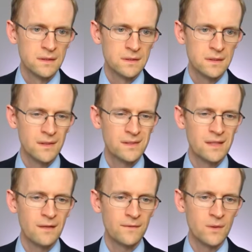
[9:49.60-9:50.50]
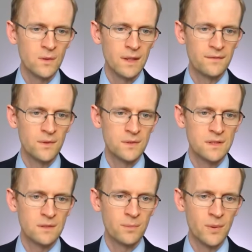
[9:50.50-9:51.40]
So it's difficult if you're
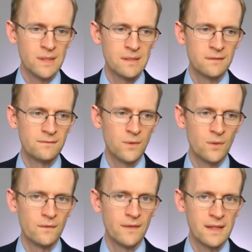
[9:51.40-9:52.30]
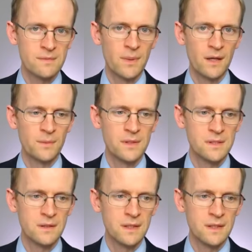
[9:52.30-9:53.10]
just appointed for this purpose.